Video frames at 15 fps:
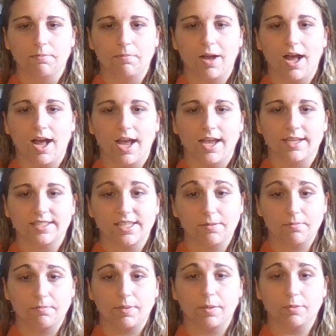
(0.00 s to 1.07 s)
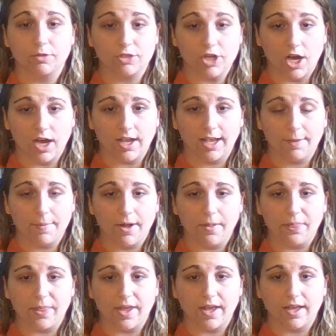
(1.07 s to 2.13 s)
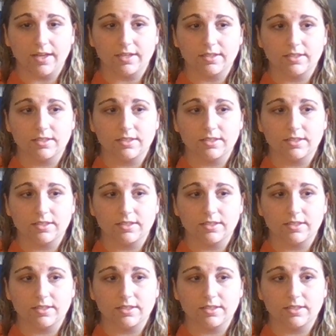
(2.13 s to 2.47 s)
by some people talking about that